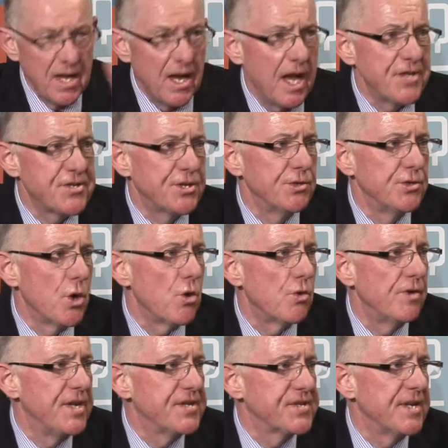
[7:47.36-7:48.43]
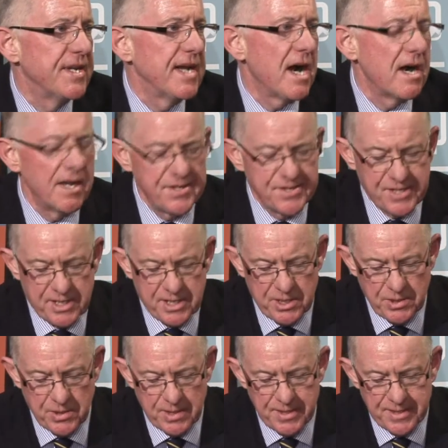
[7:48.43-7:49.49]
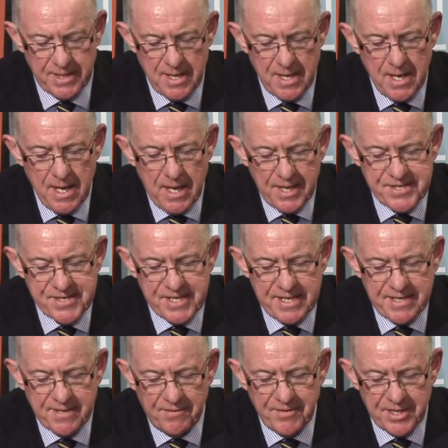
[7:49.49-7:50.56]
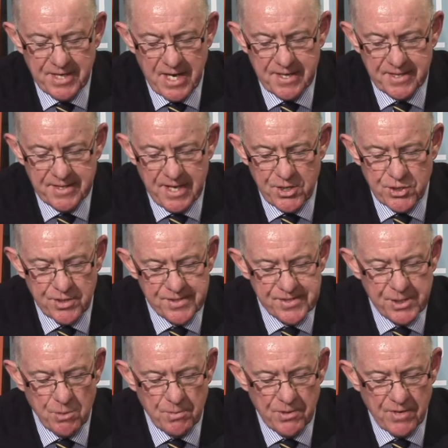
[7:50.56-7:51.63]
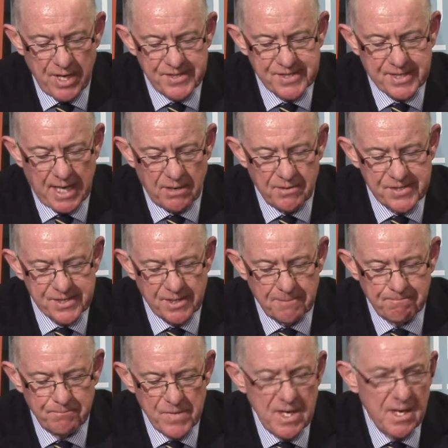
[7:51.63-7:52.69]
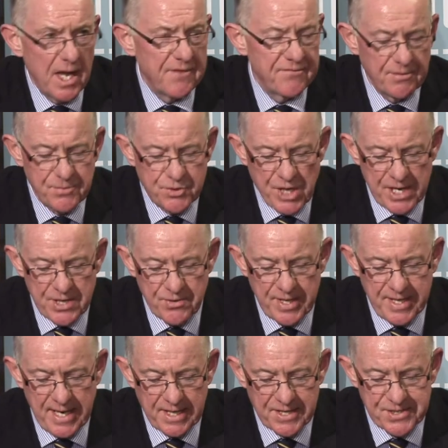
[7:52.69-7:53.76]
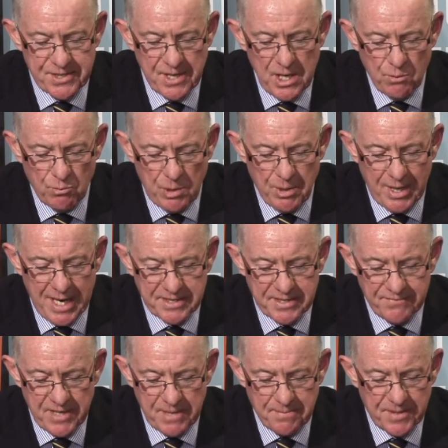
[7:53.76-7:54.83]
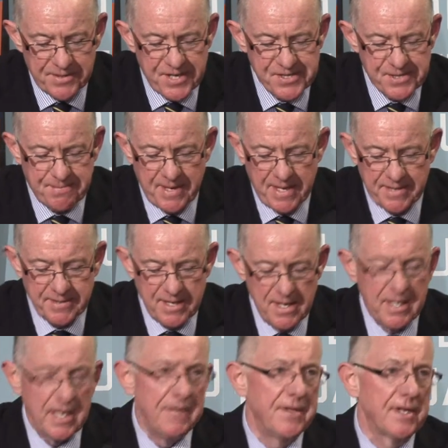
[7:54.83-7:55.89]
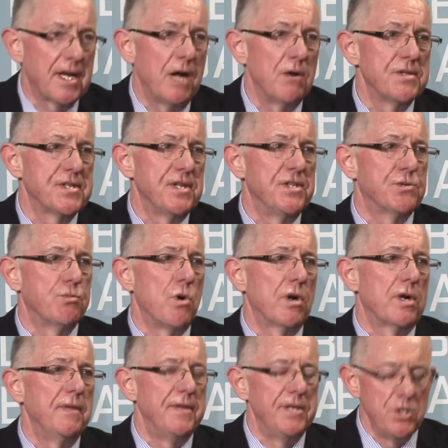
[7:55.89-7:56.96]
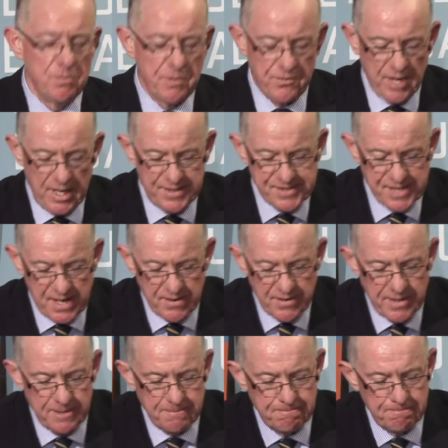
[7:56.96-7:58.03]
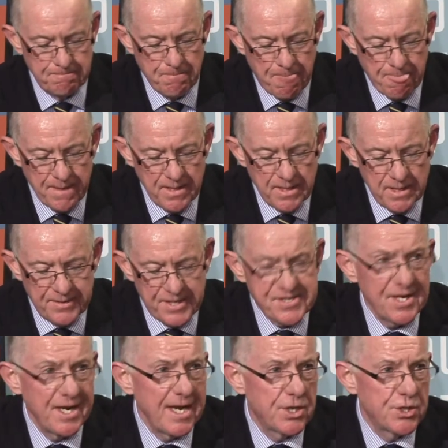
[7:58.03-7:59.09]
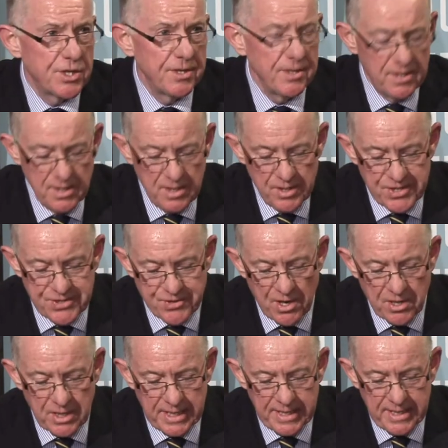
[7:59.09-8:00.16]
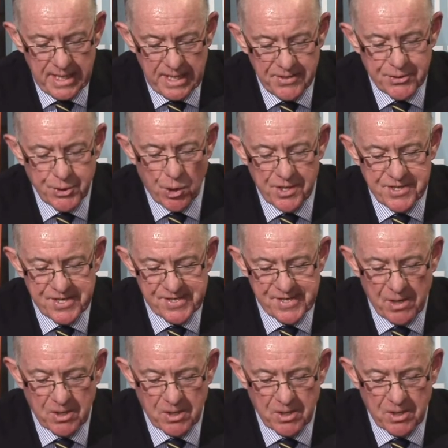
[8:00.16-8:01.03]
As you know, recently Ireland secured a seat on the United Nations Human Rights Council, and from January next we will actively participate in the Council's work in the human rights area. This election strongly endorses our